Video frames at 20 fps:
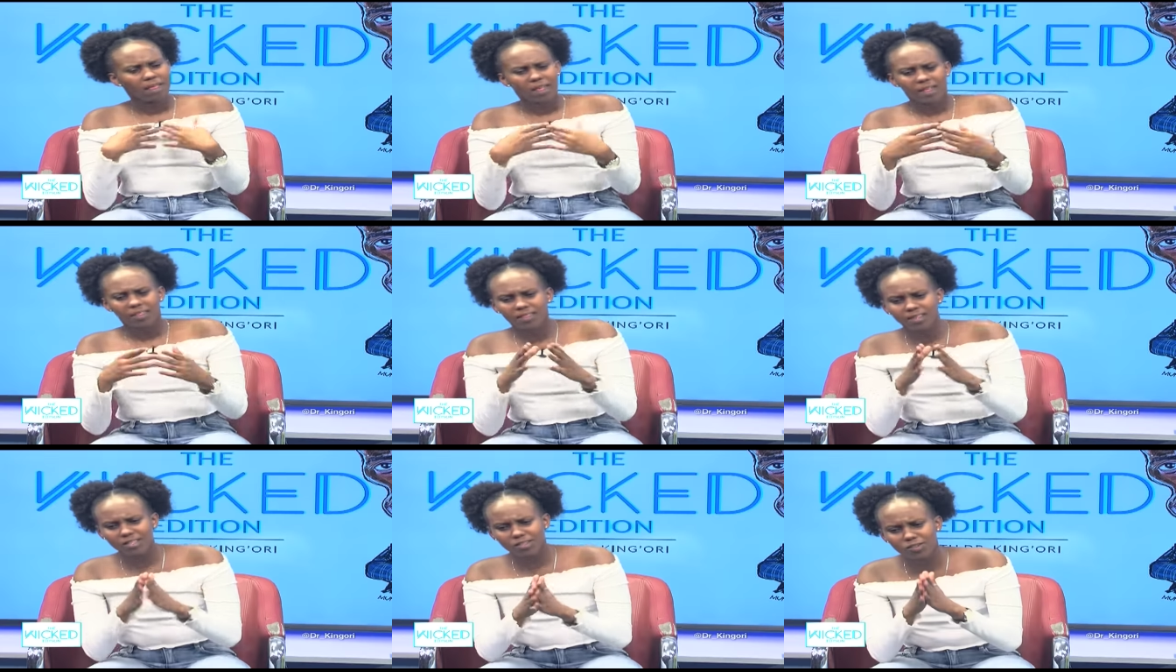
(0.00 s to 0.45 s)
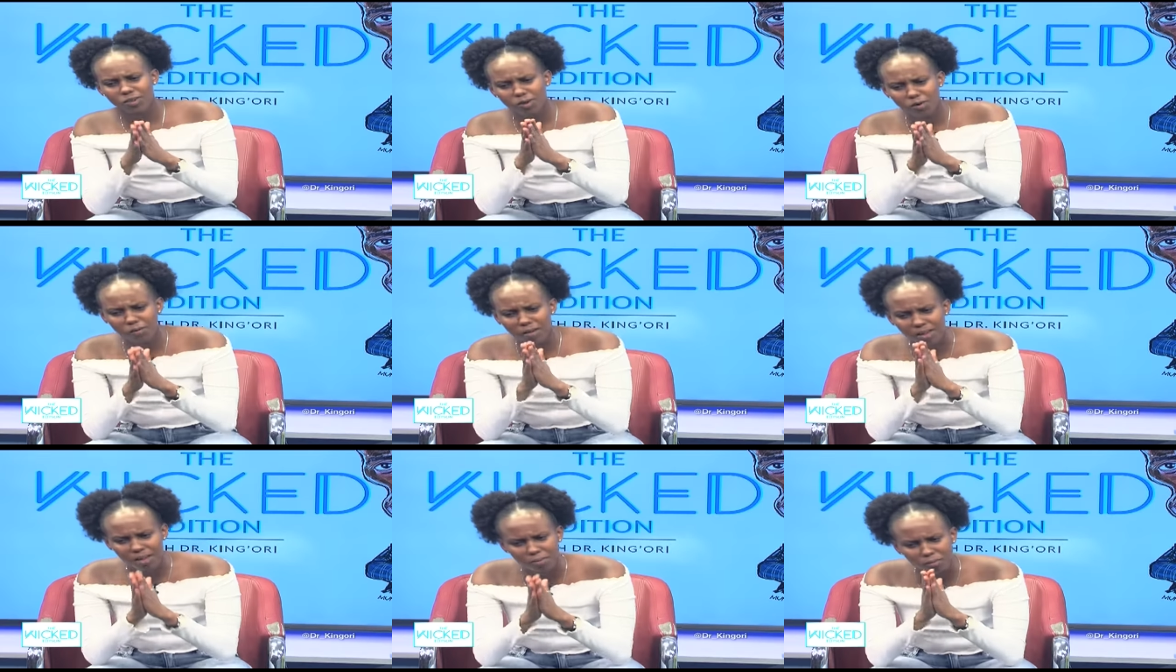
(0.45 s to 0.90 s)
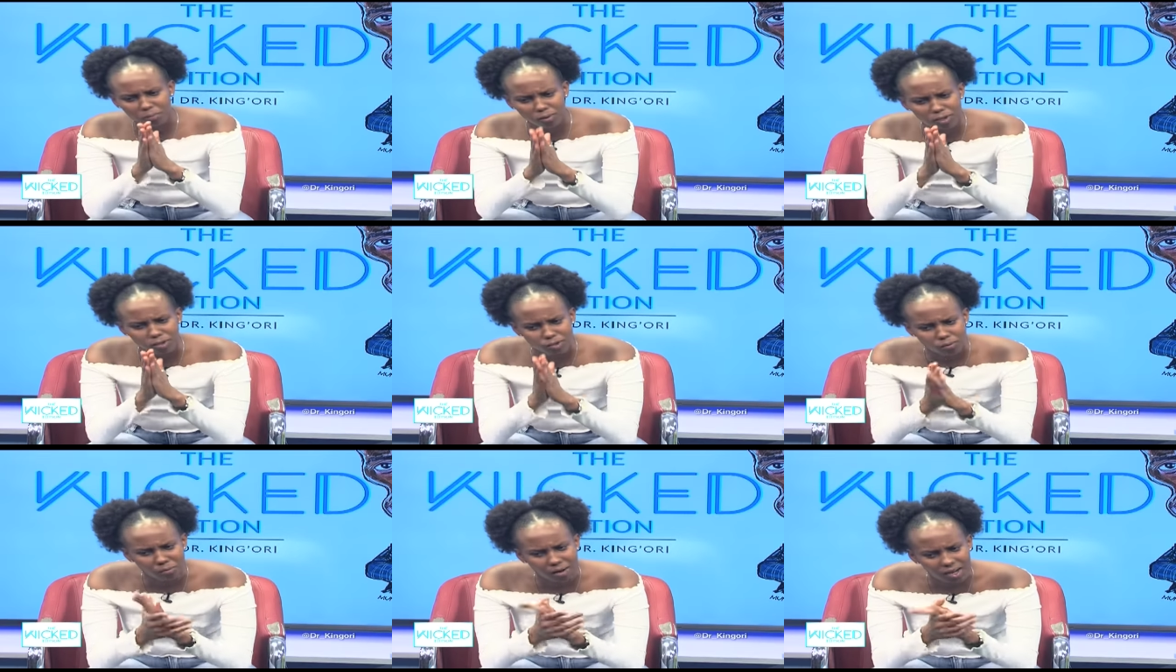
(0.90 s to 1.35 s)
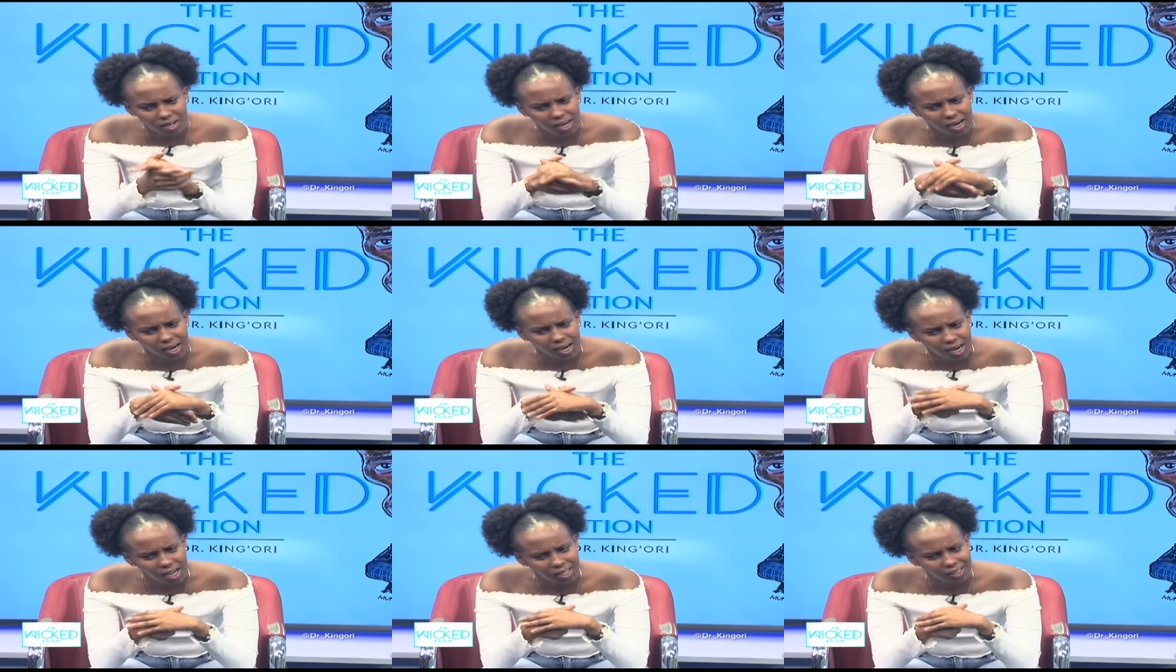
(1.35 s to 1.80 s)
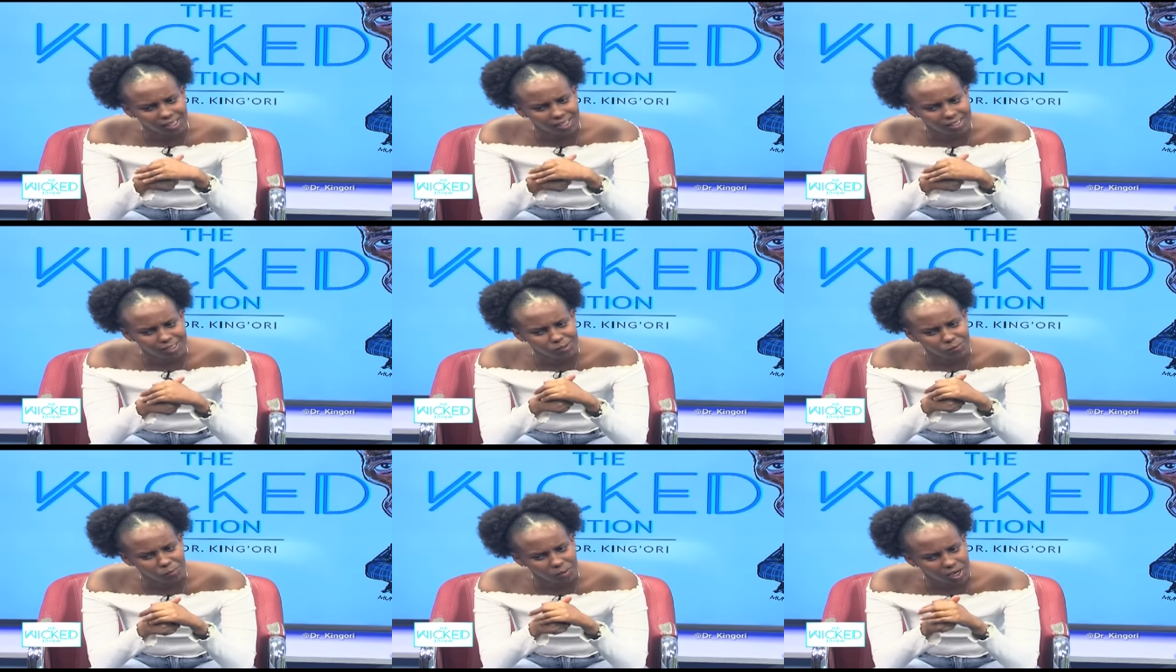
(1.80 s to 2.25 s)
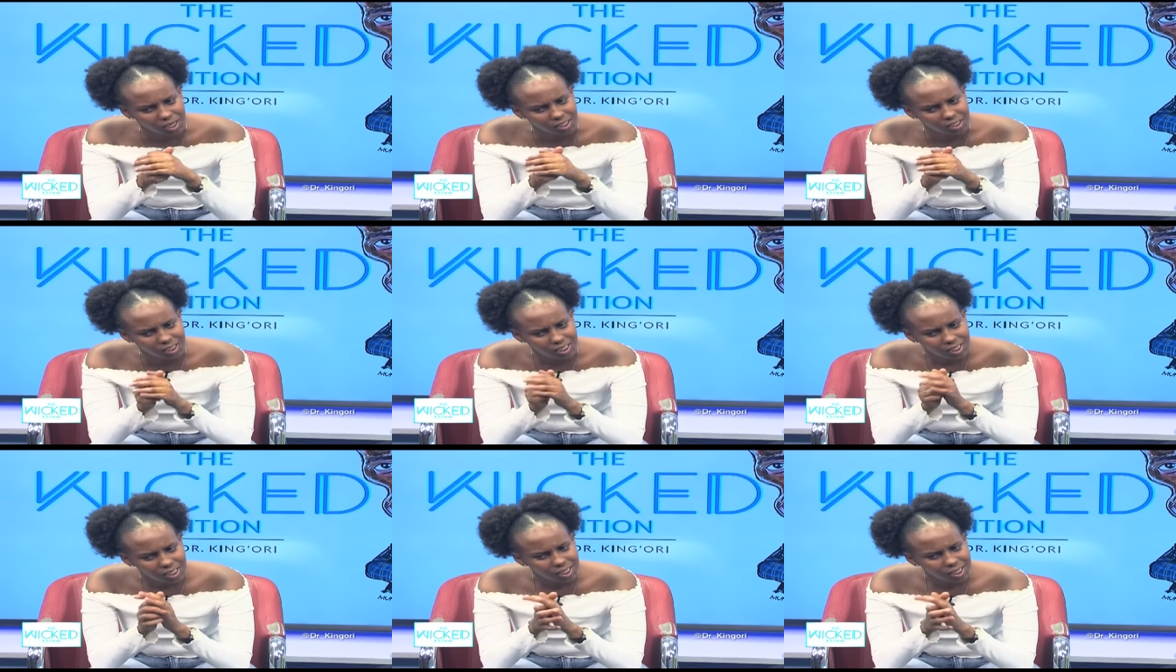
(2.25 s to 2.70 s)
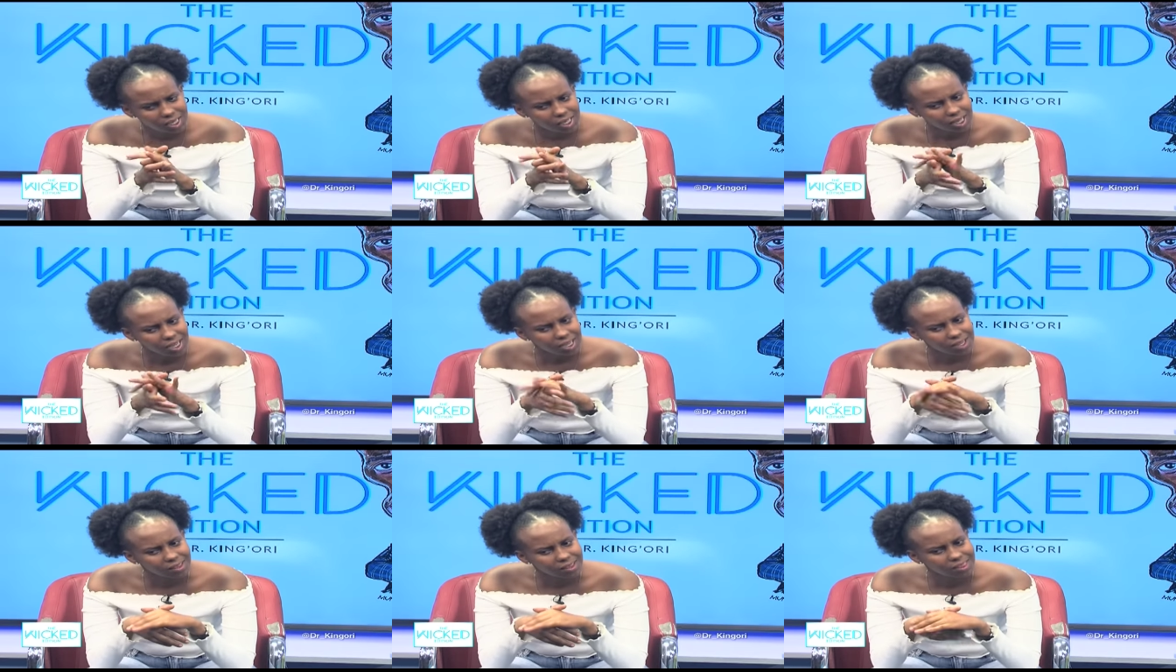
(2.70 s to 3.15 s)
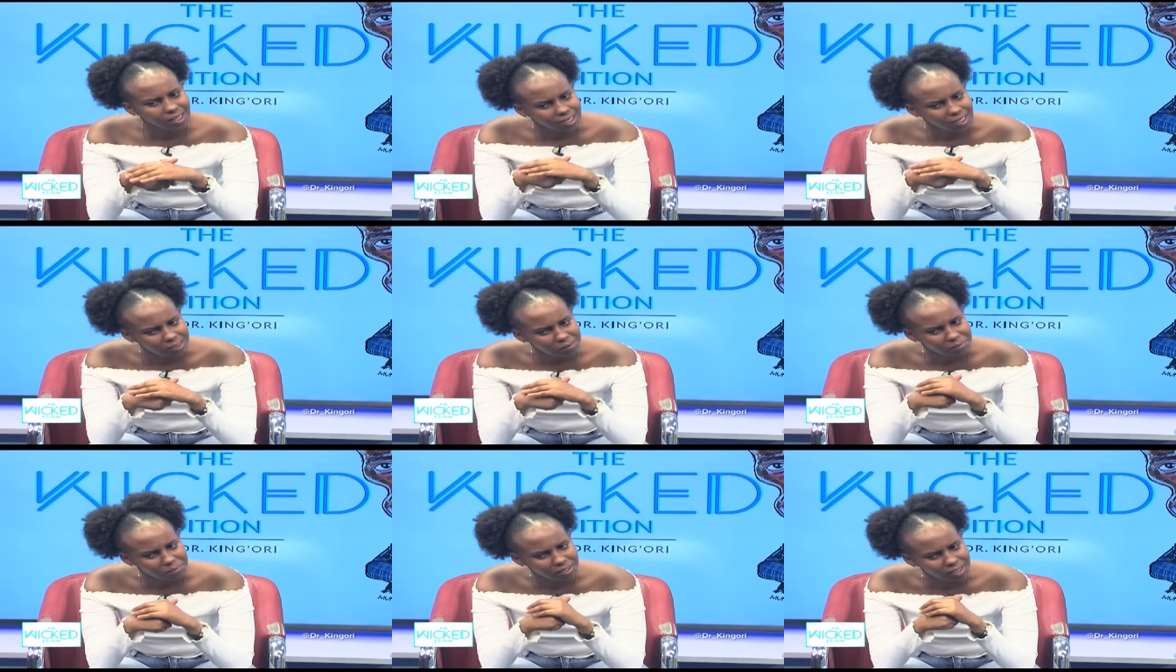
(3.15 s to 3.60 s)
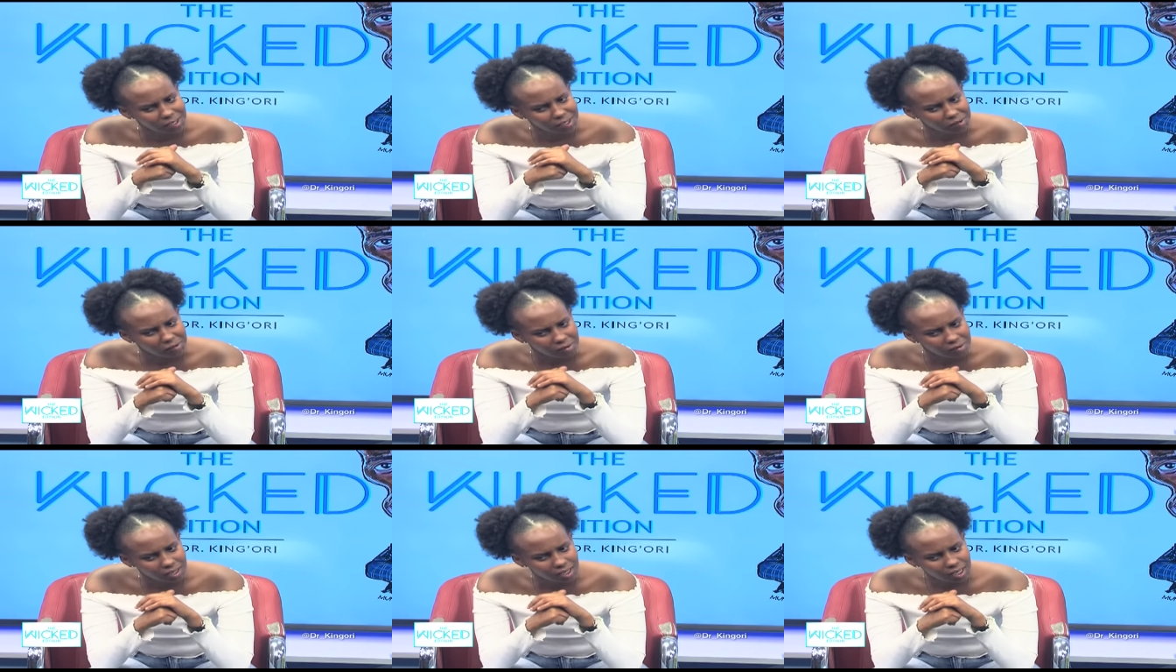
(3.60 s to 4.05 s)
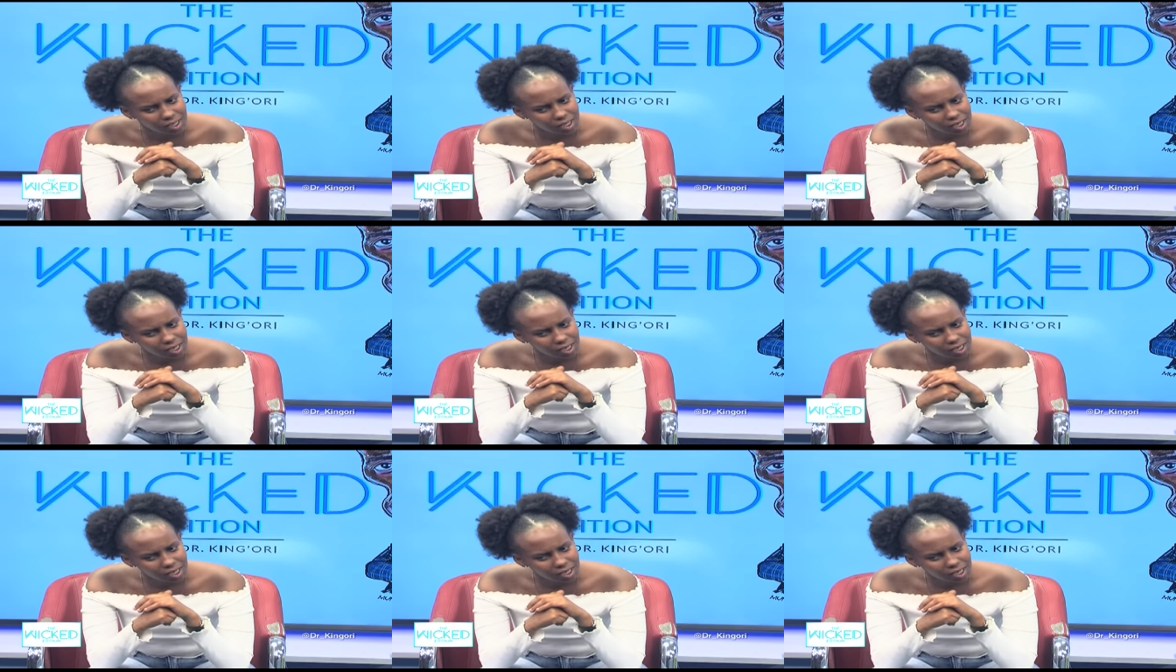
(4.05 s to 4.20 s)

There's no way I'm going to buy a car that is worth 30 million,